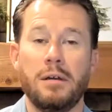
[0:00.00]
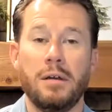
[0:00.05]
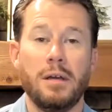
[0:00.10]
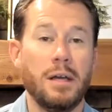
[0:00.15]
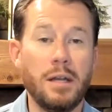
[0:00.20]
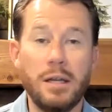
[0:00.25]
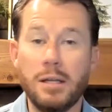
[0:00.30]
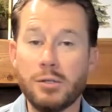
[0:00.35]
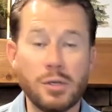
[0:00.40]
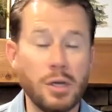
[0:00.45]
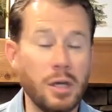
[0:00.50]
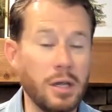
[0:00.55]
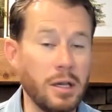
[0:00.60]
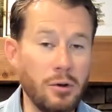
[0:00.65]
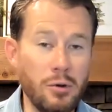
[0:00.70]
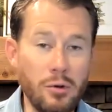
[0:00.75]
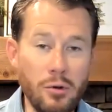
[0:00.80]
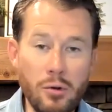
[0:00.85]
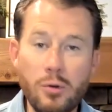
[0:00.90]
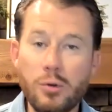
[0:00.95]
It is a
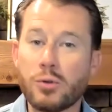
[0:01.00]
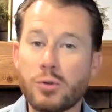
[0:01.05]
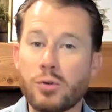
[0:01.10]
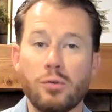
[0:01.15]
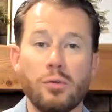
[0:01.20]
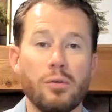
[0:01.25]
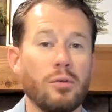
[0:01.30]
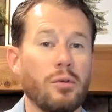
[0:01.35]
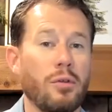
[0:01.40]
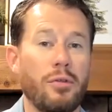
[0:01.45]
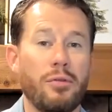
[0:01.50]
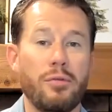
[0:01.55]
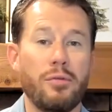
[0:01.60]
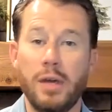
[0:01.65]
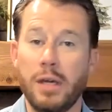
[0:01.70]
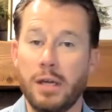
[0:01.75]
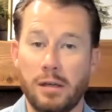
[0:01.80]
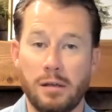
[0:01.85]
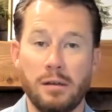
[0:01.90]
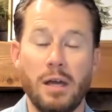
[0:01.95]
neutral
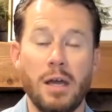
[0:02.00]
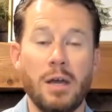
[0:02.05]
thing,